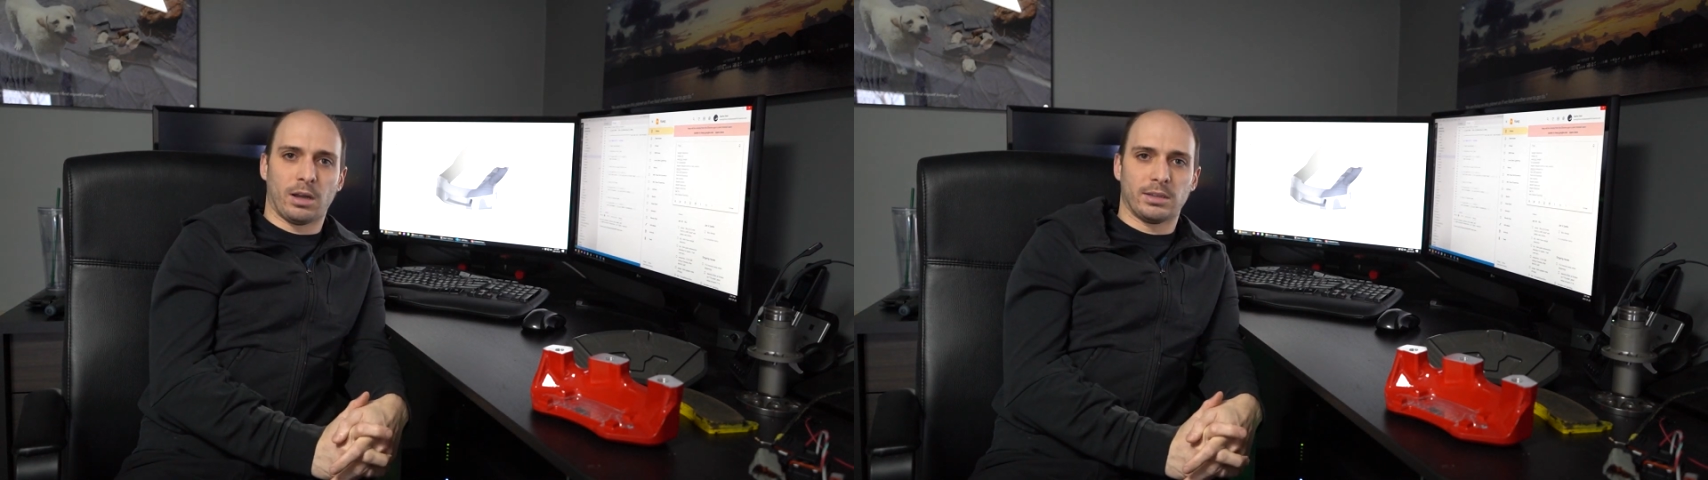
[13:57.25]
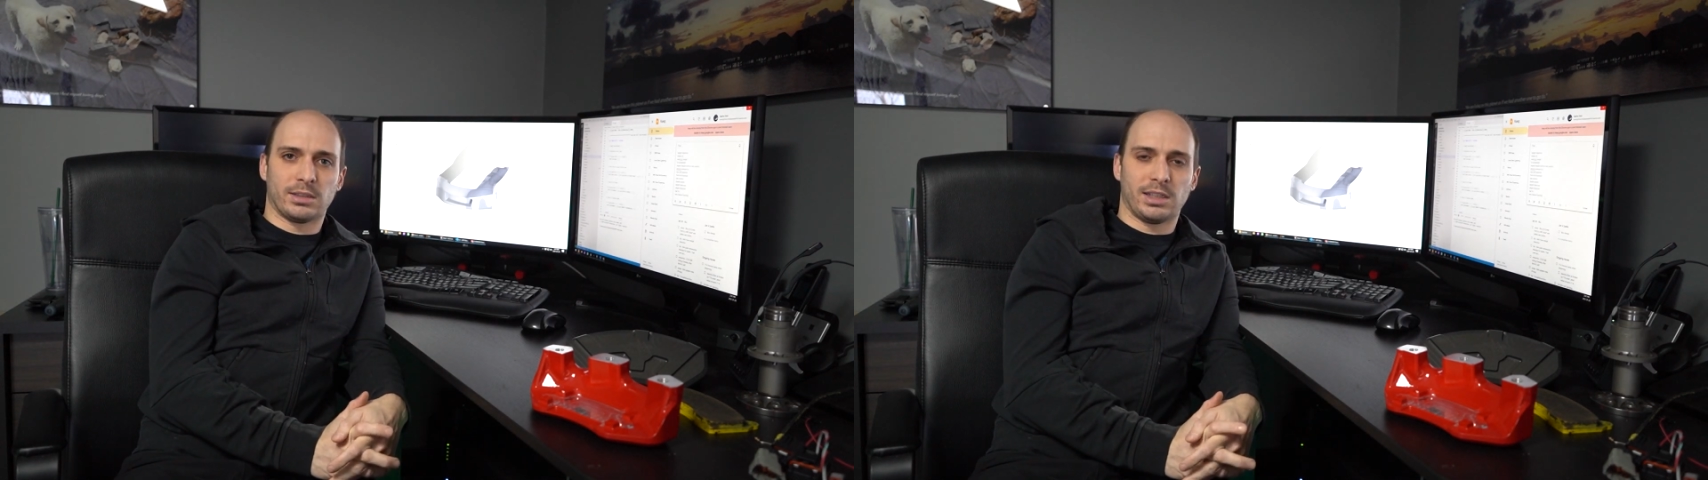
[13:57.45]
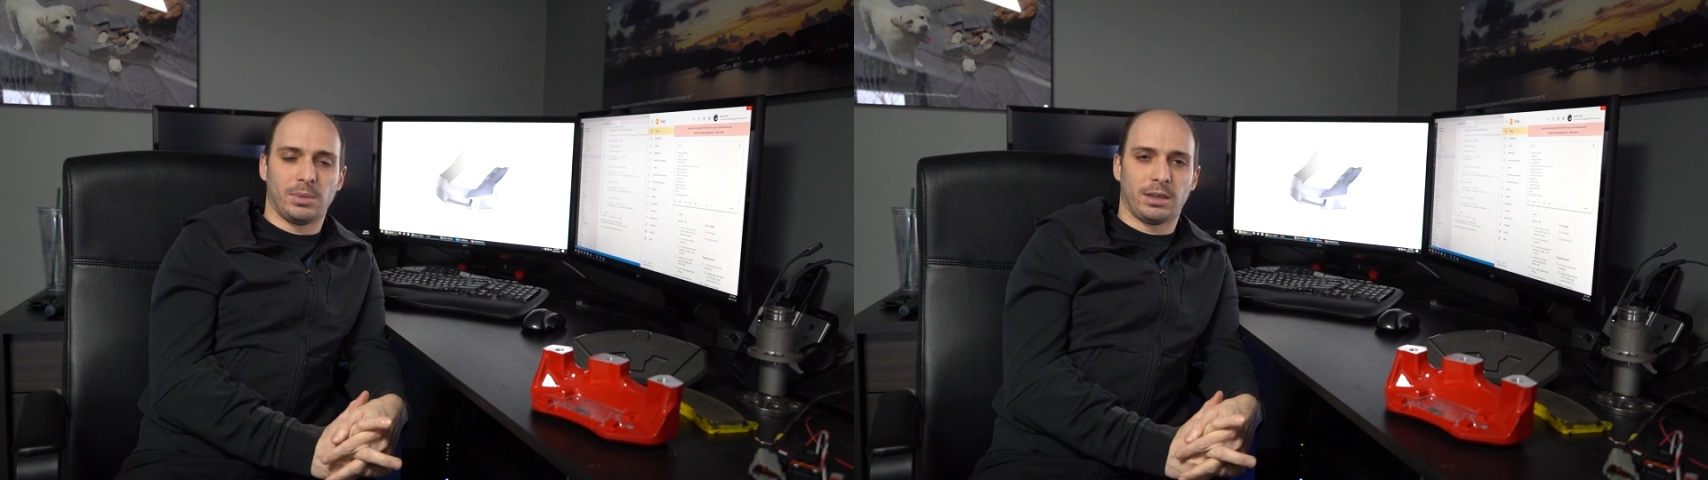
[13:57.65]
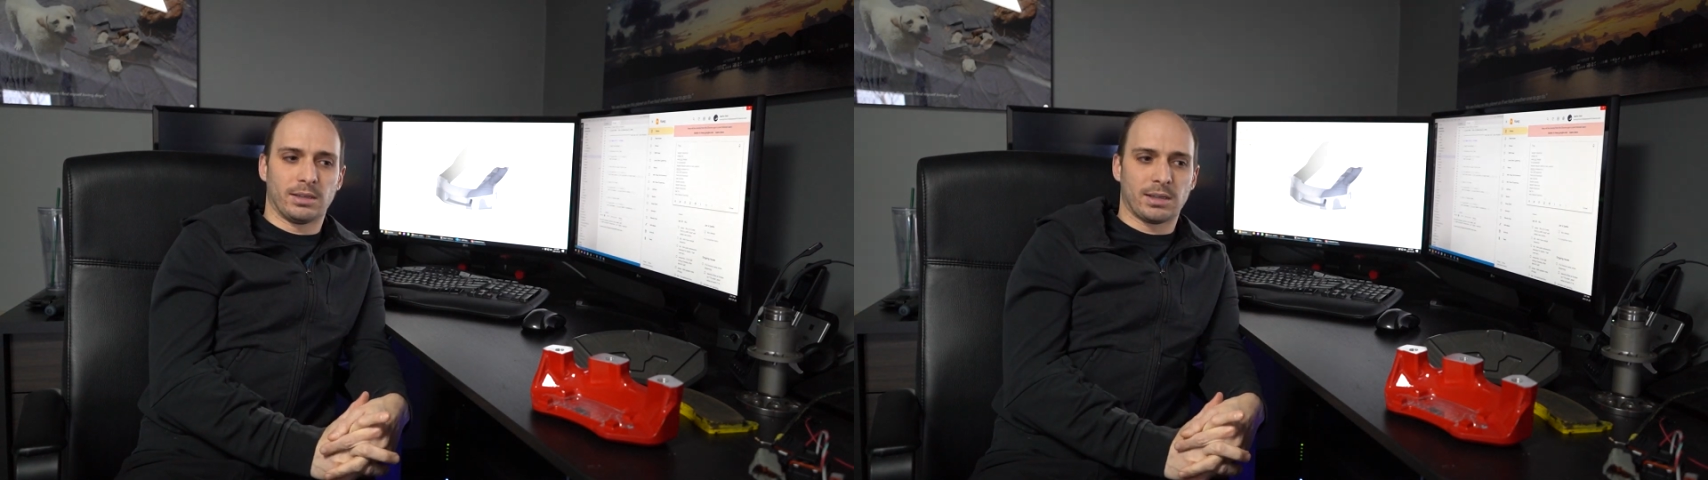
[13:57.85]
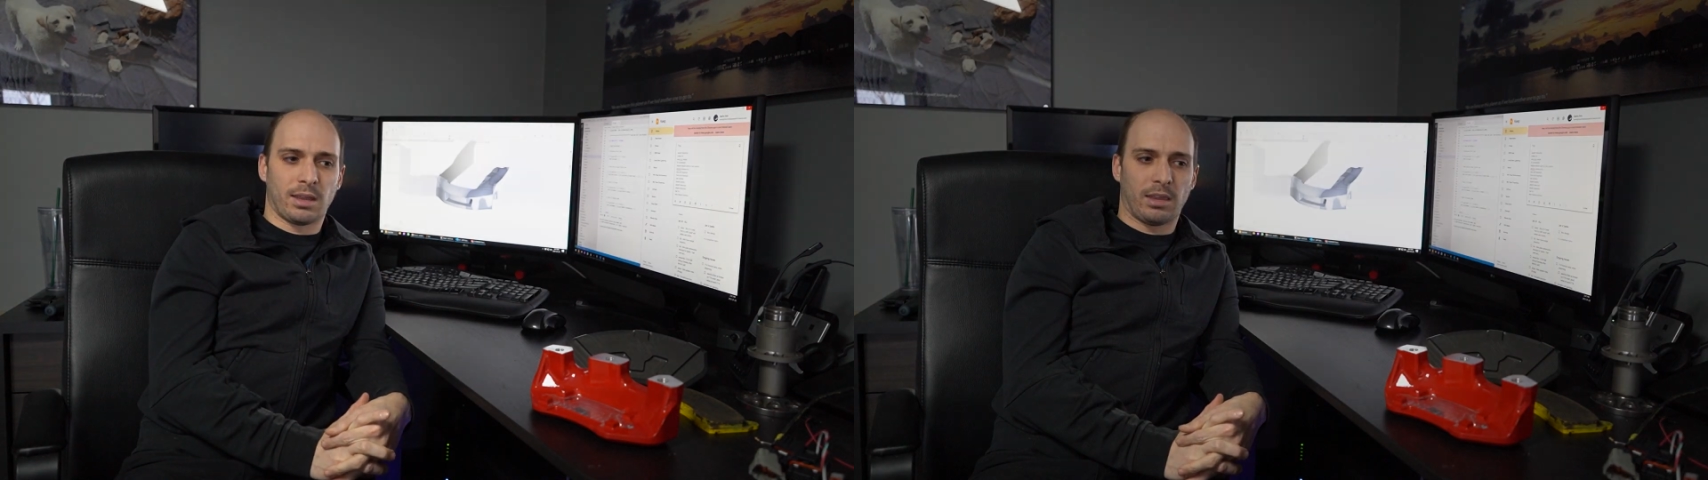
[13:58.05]
on the Z,
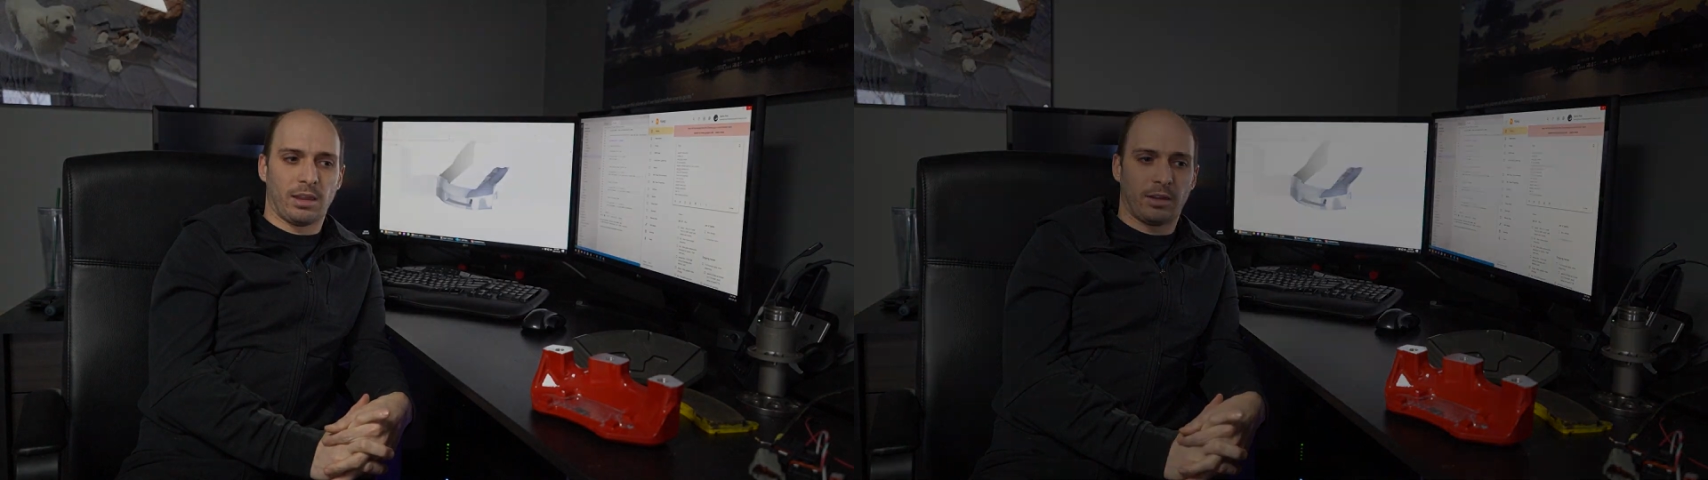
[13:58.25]
because I think